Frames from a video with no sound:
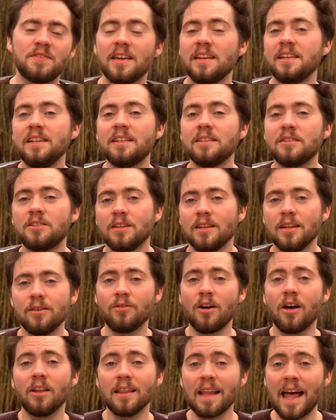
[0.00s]
they needed to
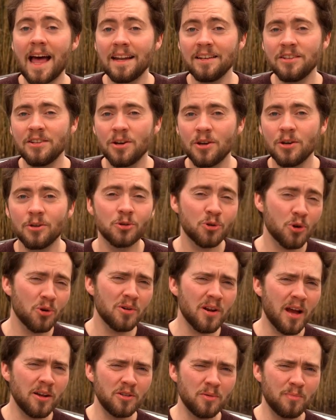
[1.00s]
live on land
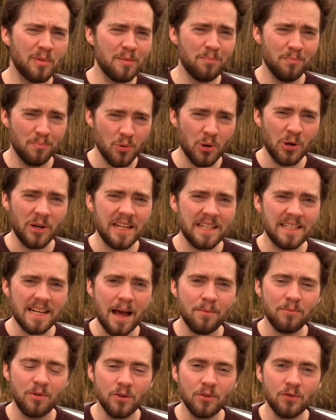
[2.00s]
turned out to be pretty
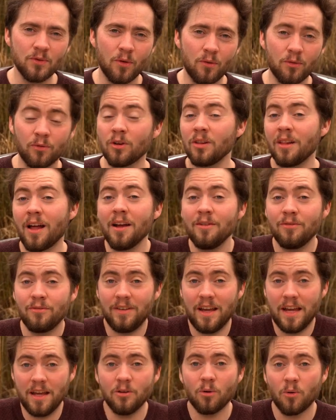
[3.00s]
damn useful for
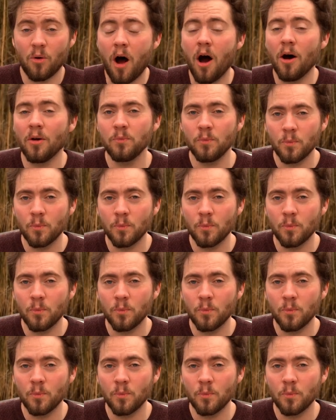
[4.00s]
life in or on